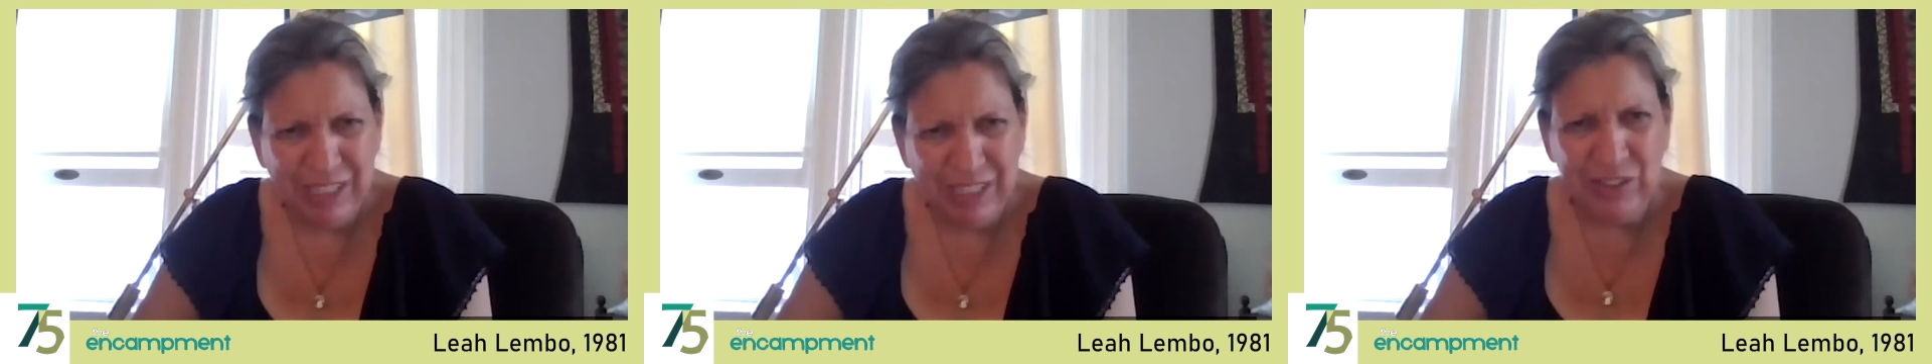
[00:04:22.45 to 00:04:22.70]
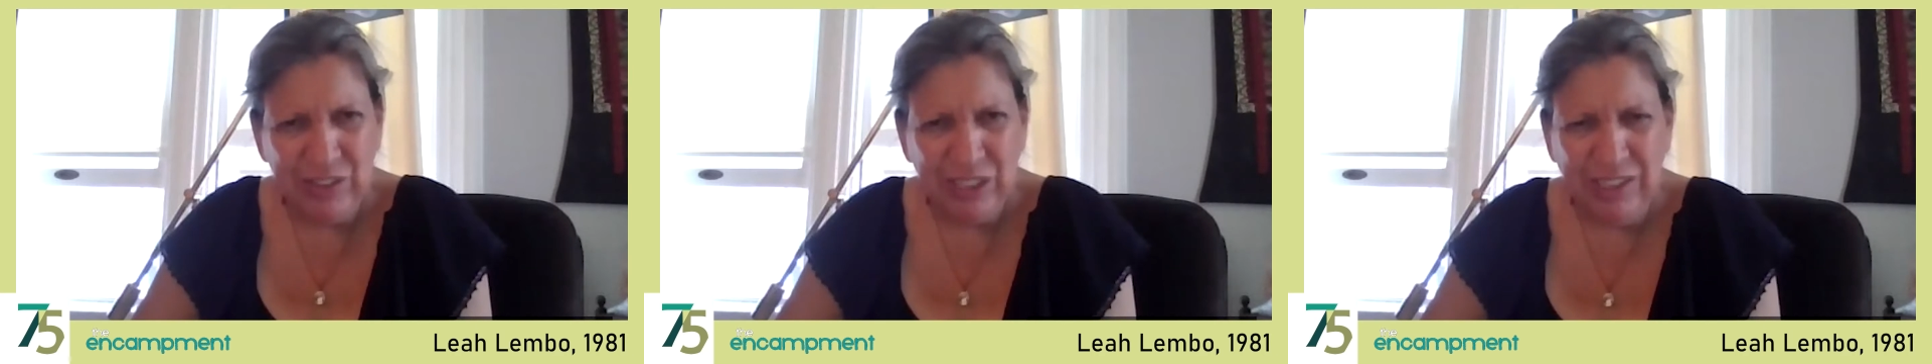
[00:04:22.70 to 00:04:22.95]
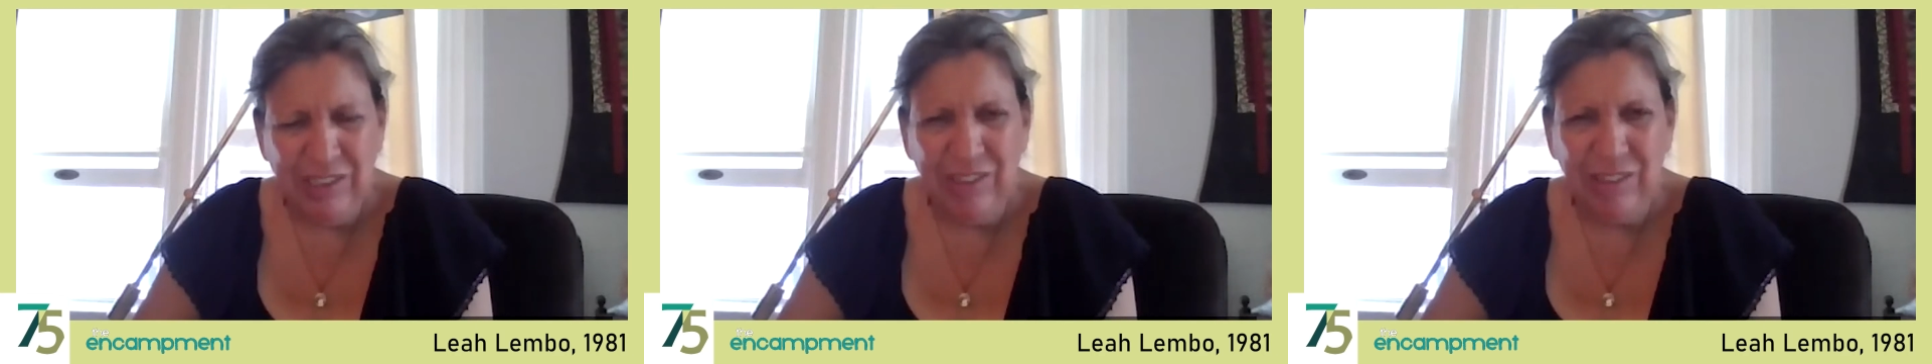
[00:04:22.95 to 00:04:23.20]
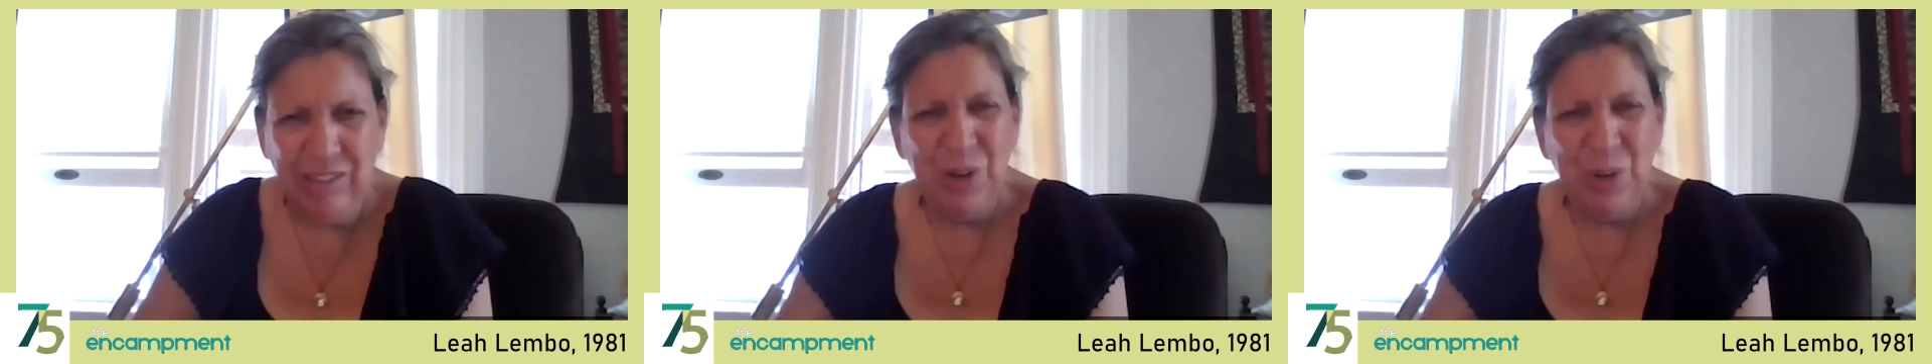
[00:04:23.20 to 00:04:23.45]
areas,
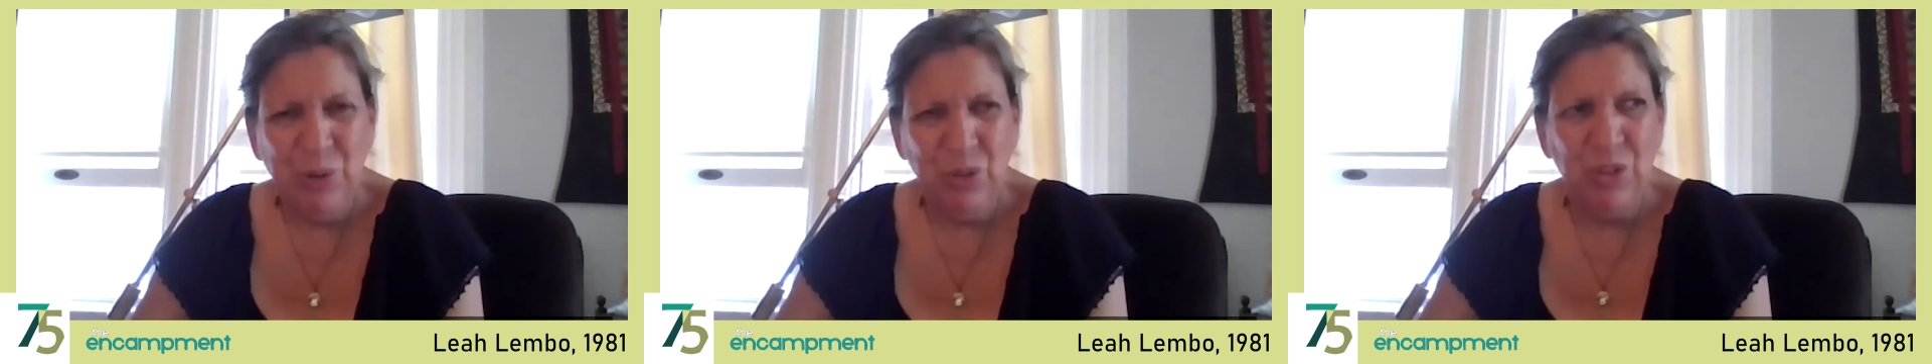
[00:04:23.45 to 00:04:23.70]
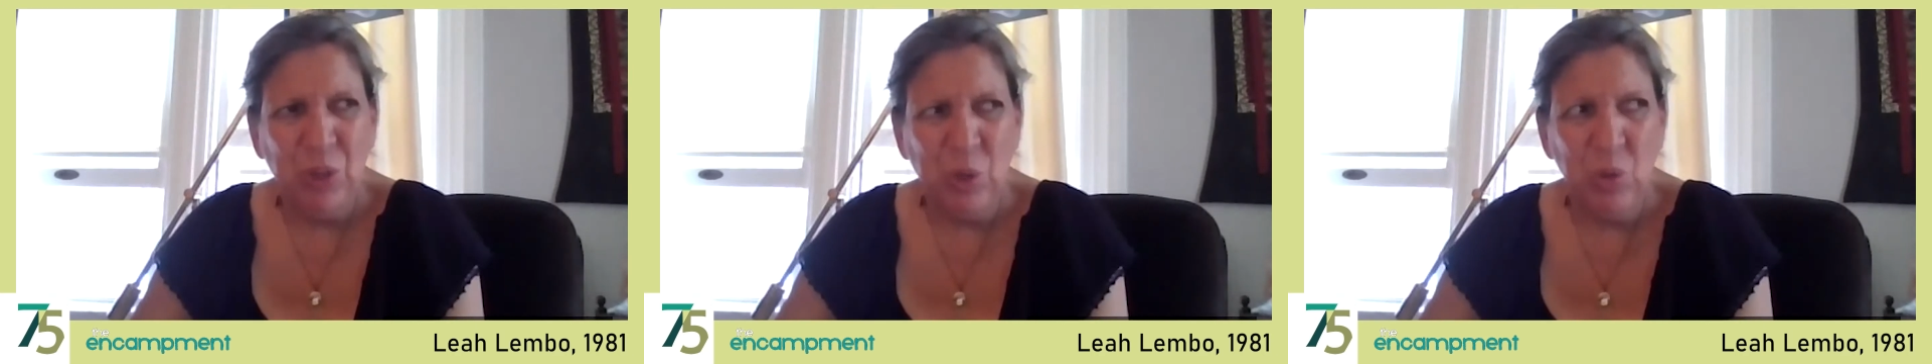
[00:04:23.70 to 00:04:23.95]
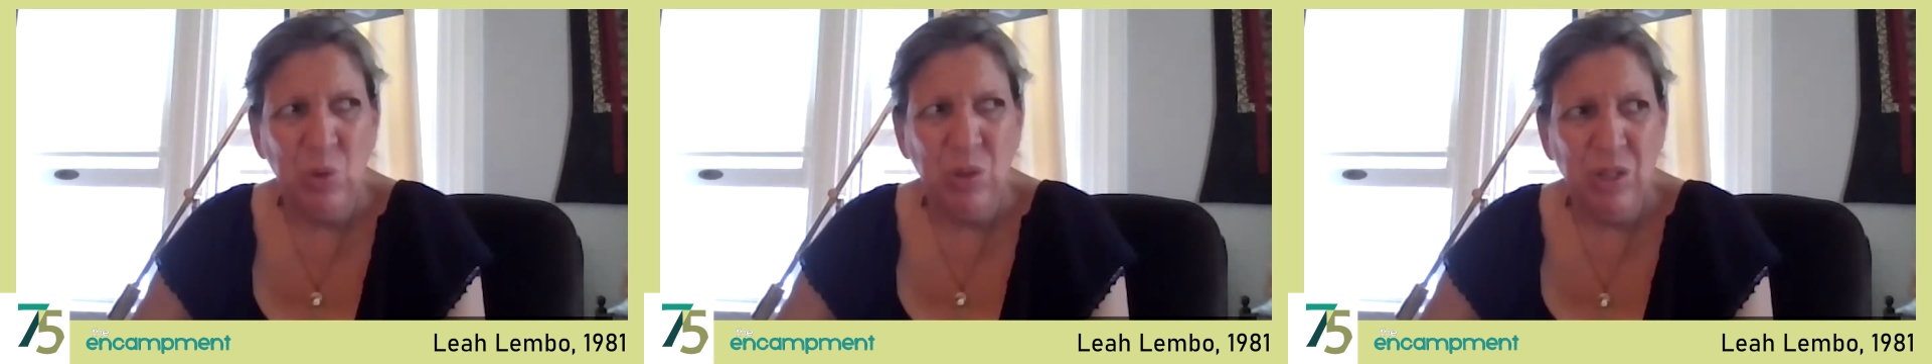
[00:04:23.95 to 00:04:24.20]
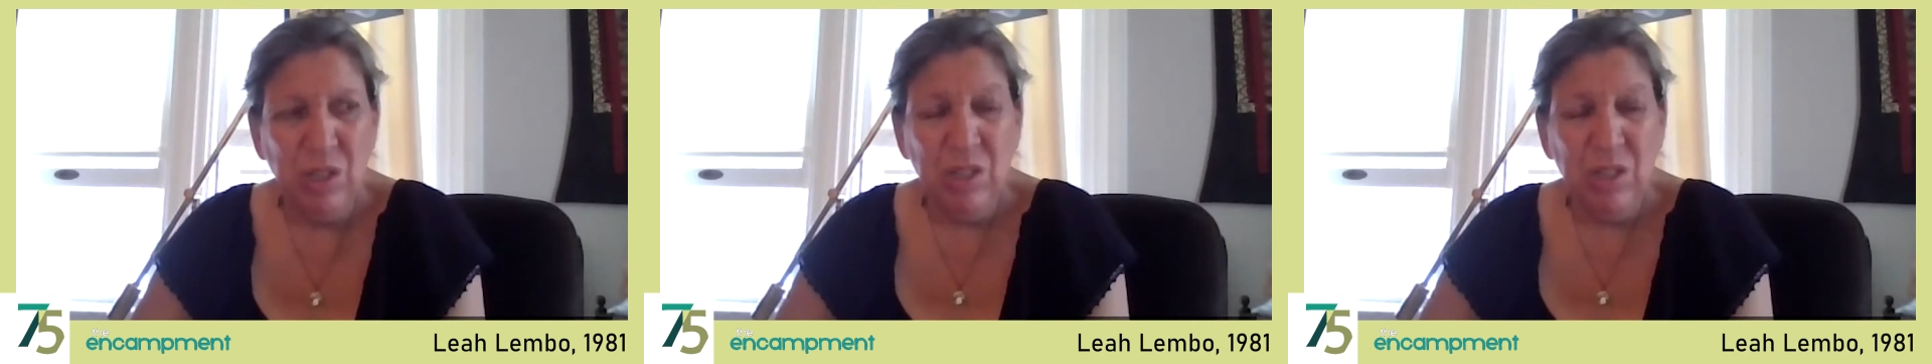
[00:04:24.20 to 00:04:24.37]
you know? So